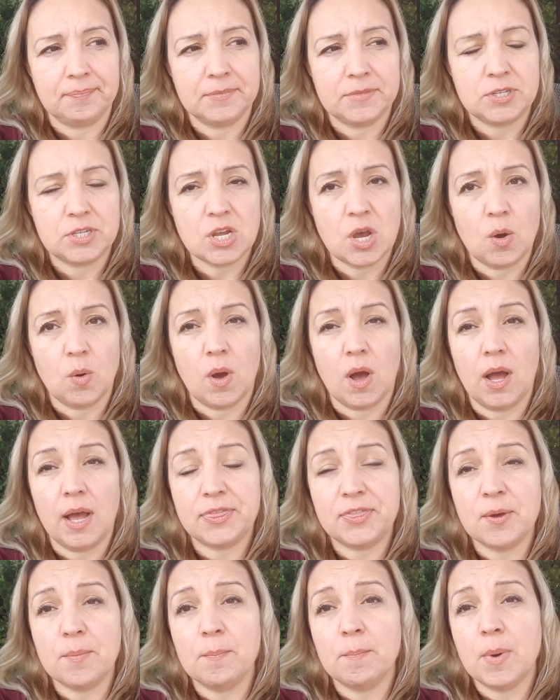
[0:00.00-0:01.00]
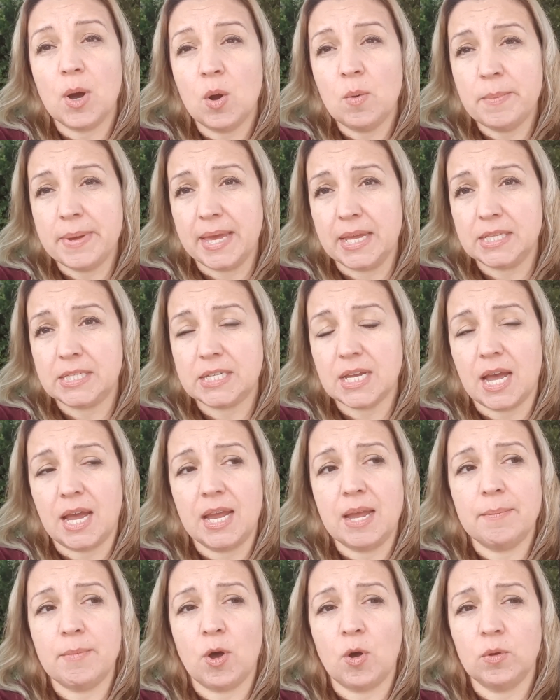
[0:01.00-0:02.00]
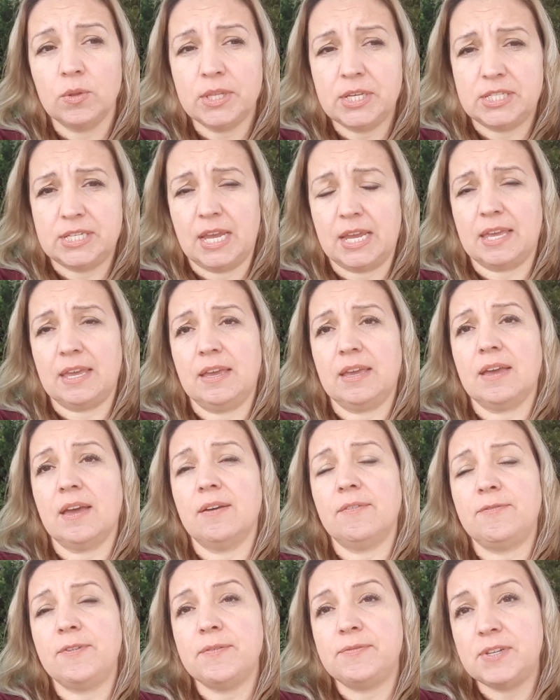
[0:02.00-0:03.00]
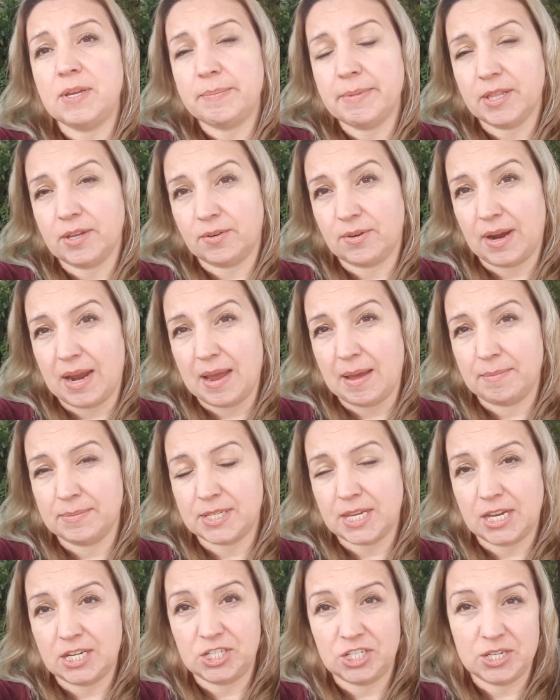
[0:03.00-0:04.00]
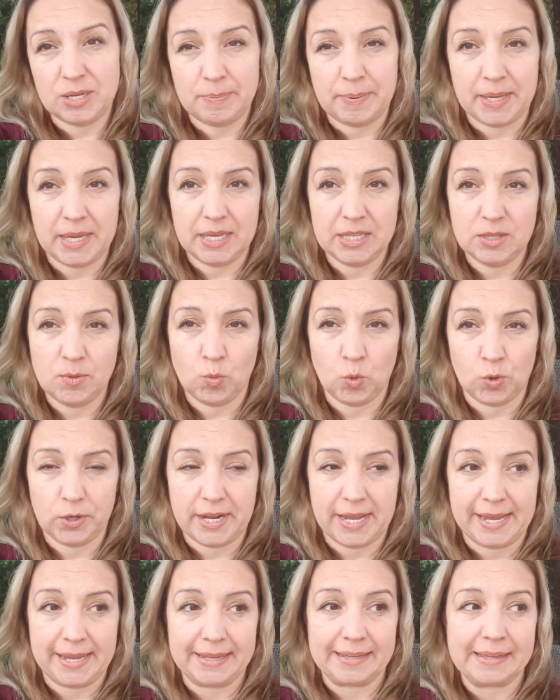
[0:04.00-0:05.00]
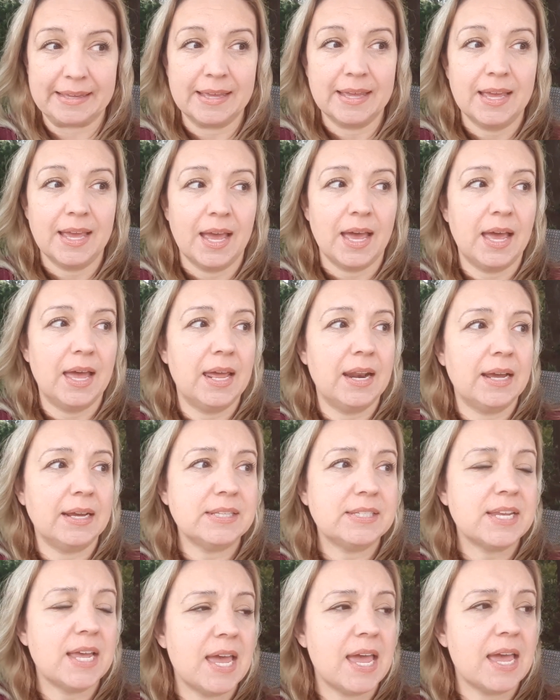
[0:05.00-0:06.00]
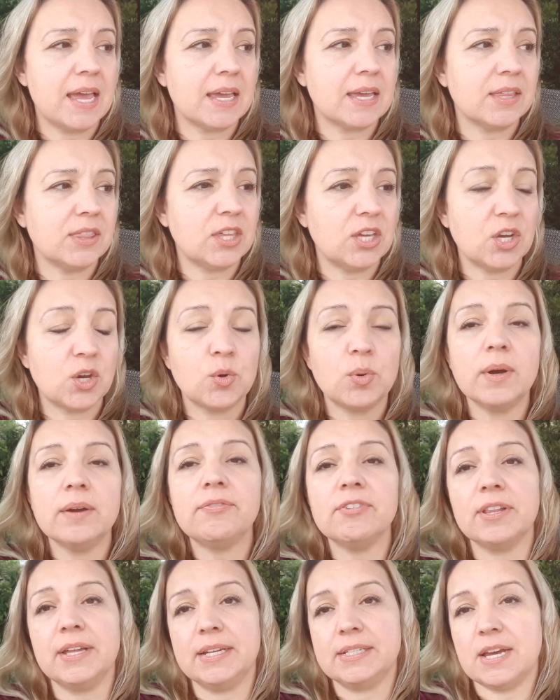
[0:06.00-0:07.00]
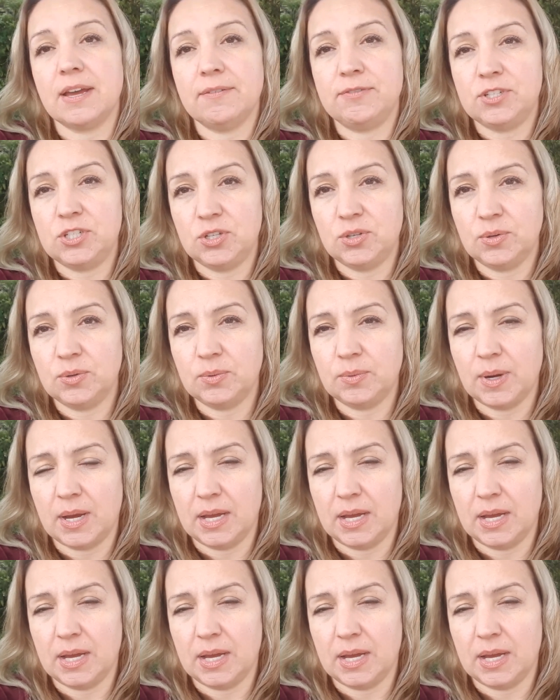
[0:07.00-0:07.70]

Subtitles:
So at the moment, I am only taking 50 milligrams HTP in the morning, and I take the equivalent of 2